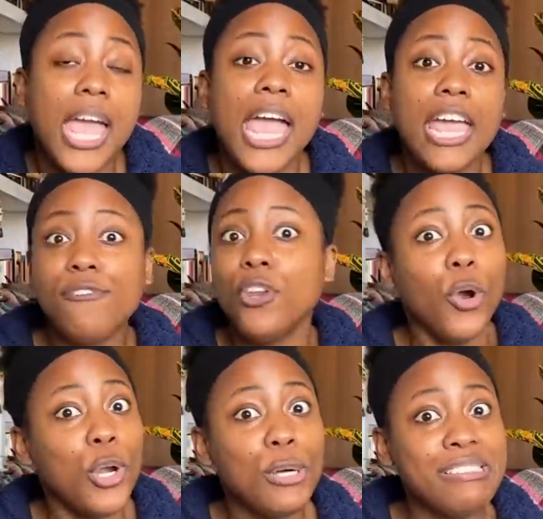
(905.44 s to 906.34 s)
if you don't
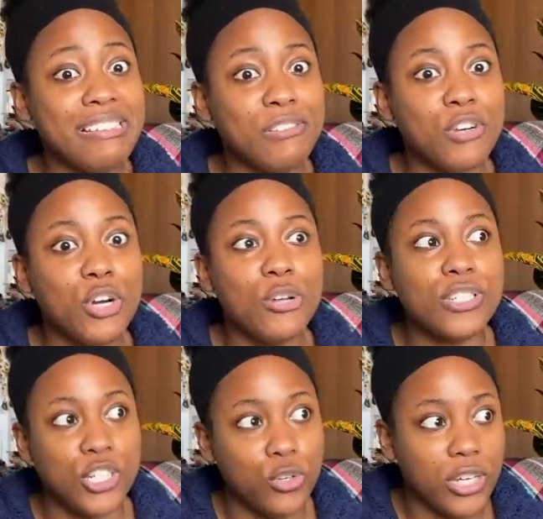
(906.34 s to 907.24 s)
know, Six of Crows
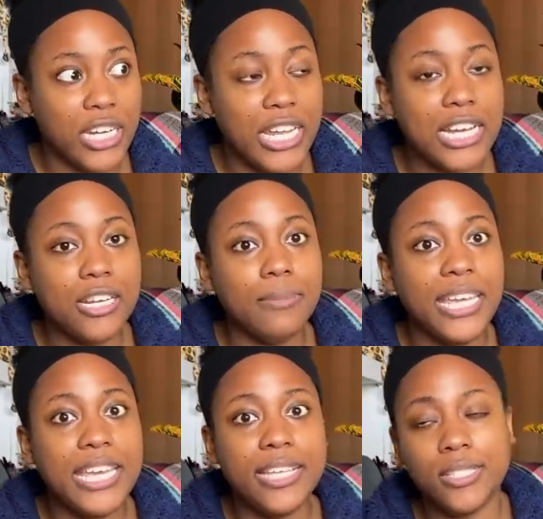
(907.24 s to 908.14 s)
and Crooked Kingdom
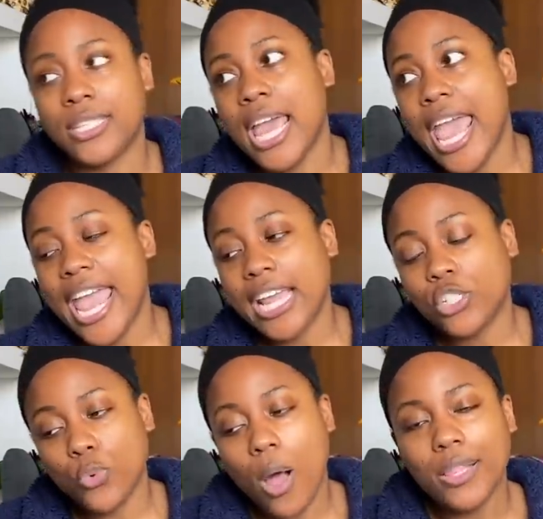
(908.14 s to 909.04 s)
is a
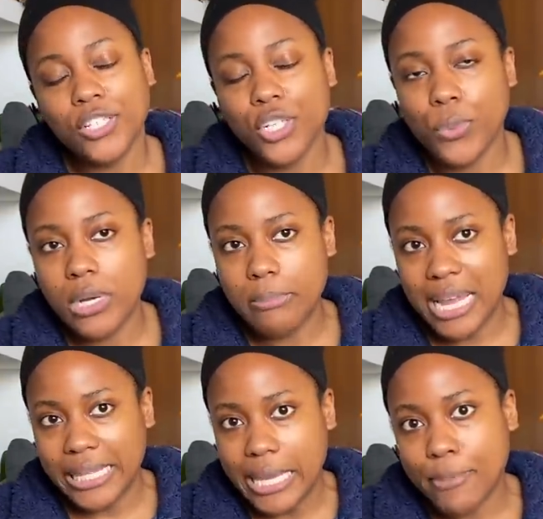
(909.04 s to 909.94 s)
duology written by
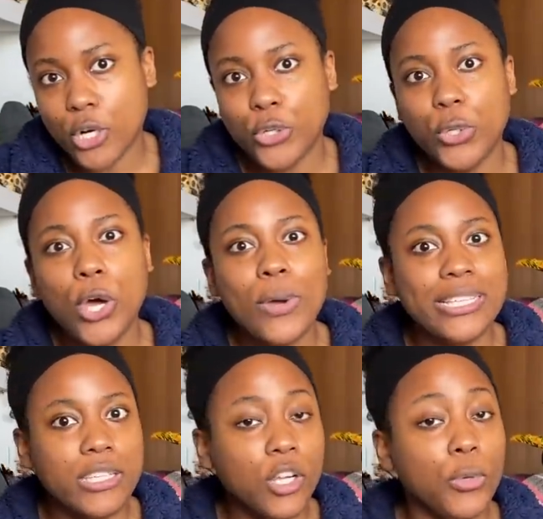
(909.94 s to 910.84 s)
Leigh Bardugo.
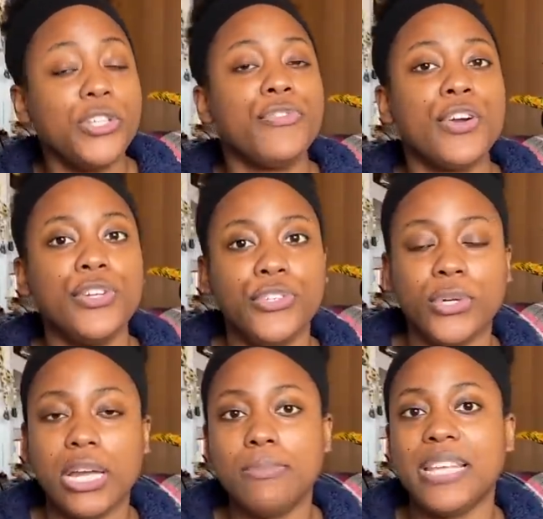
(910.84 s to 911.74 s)
It's in the Grishaverse, so
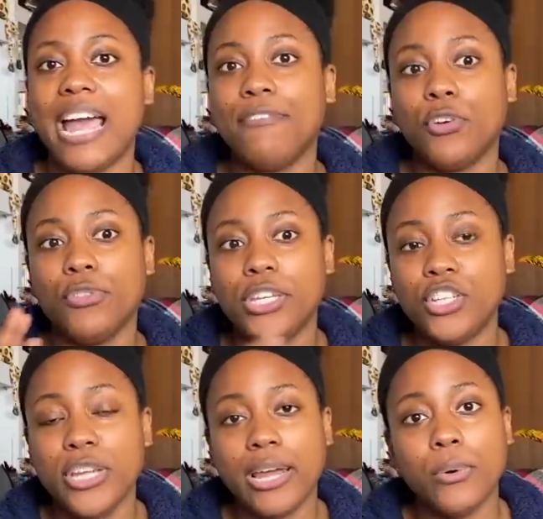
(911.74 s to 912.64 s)
it comes after the
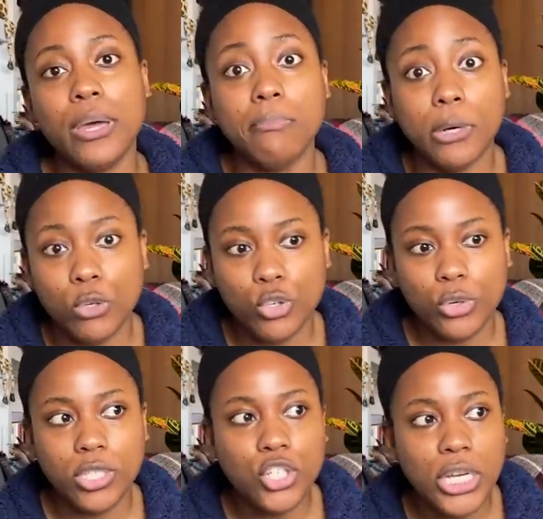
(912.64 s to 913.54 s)
Shadow and Bone
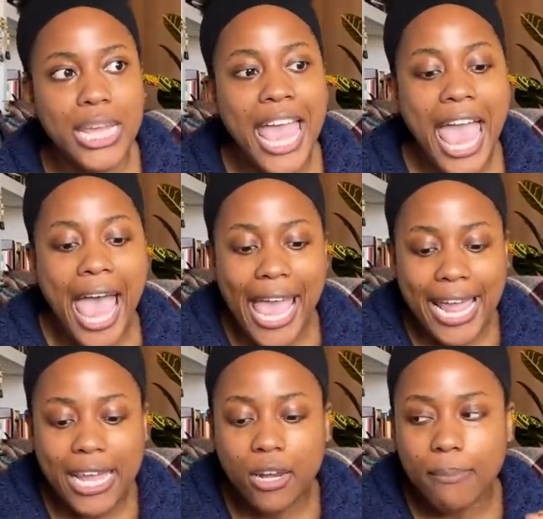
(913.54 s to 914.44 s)
trilogy.
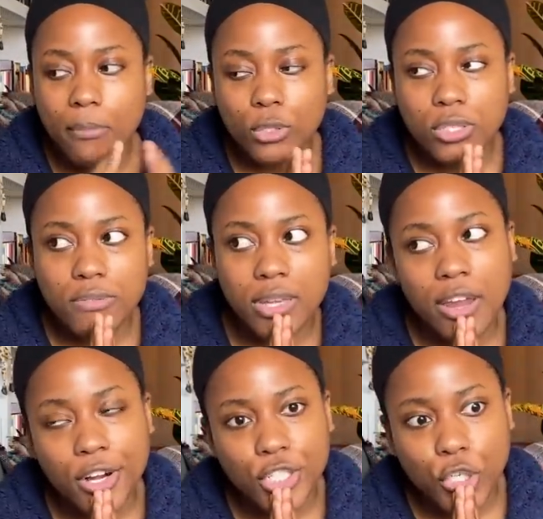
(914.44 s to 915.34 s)
And most of the
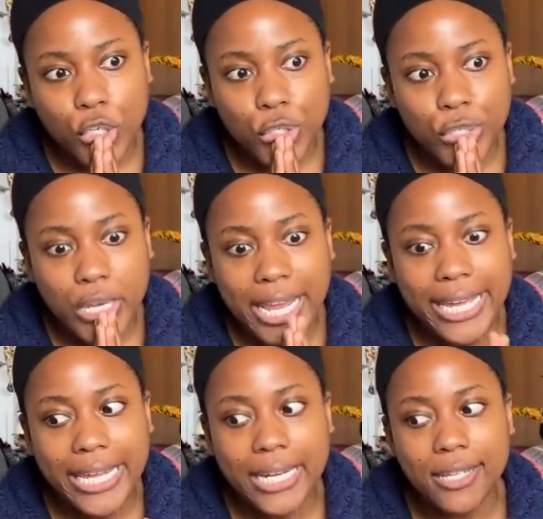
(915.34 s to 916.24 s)
characters
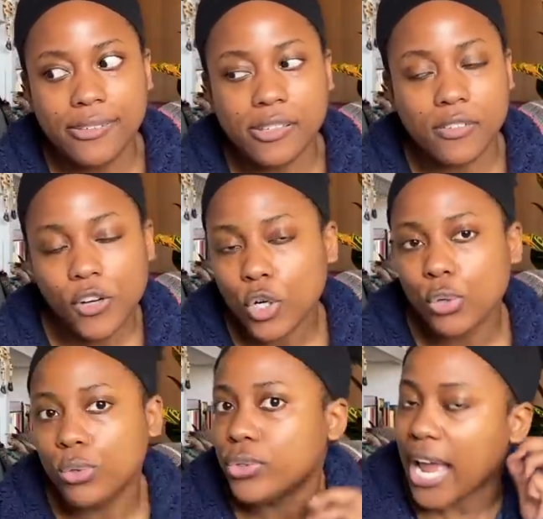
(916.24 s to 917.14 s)
in Six of
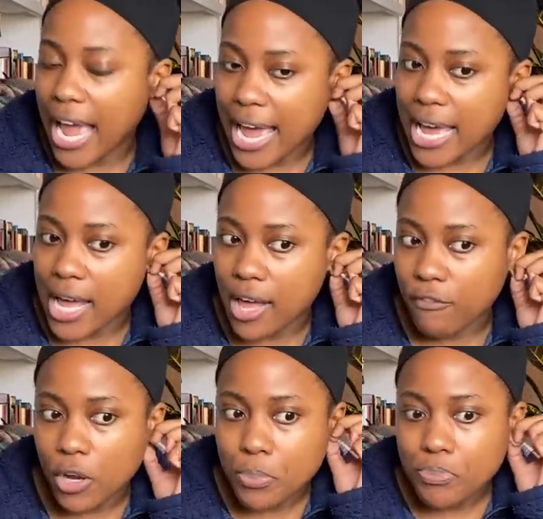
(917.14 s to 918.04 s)
Crows have